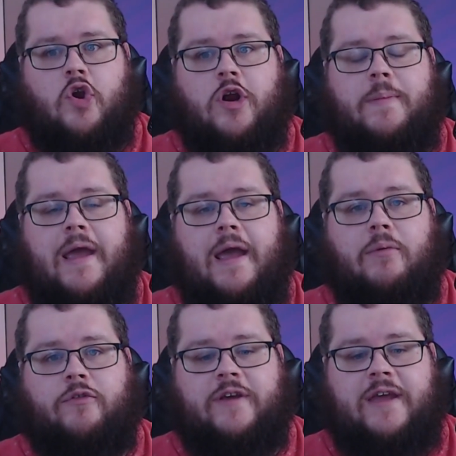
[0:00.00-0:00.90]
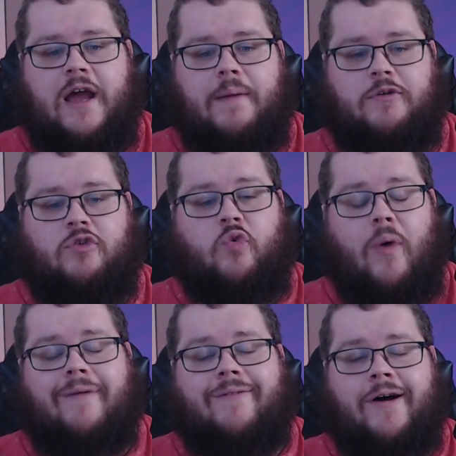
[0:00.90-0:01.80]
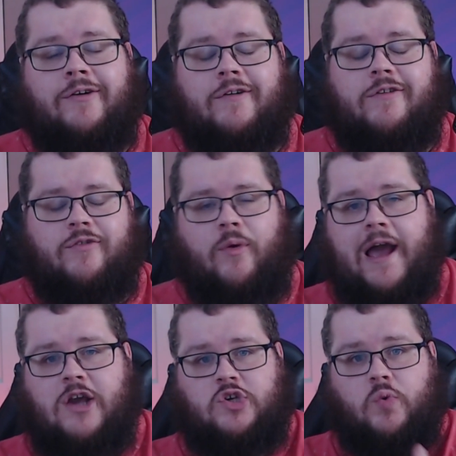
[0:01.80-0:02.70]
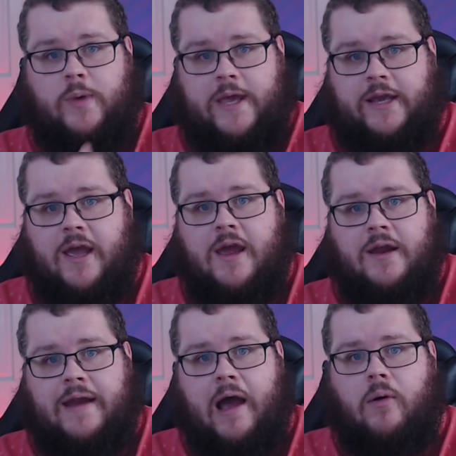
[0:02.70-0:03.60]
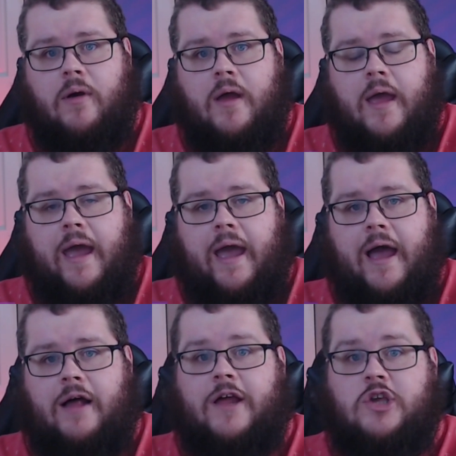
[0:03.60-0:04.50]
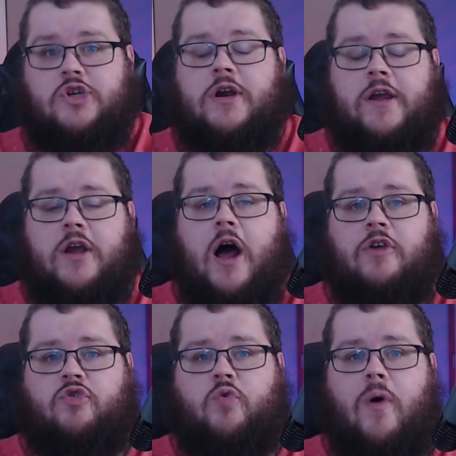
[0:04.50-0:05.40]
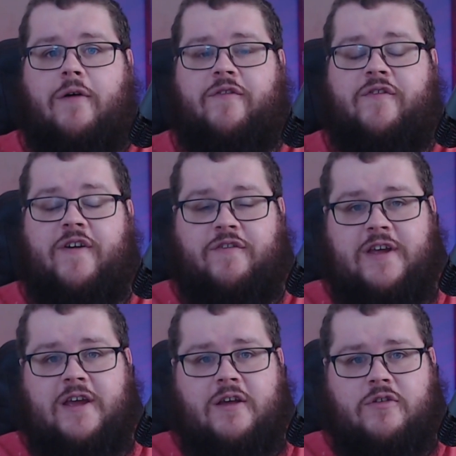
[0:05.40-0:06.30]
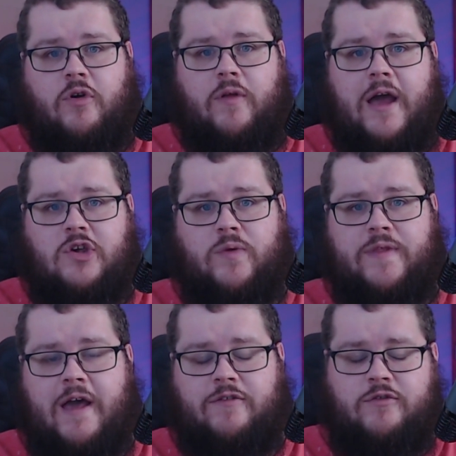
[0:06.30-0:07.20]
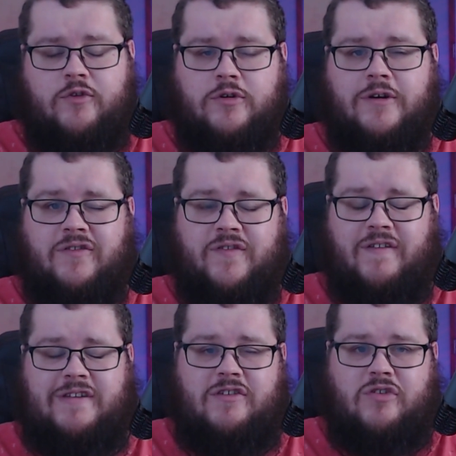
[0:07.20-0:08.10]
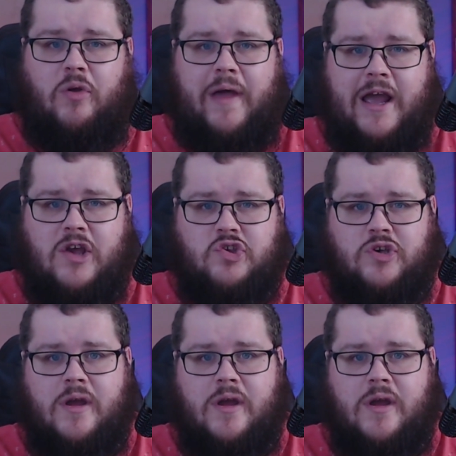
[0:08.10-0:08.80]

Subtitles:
going to be able to get up to 1,200 Soul Ash a week. Now, a Legendary costs 1,250 Soul Ash, 1,250 Soul Ash.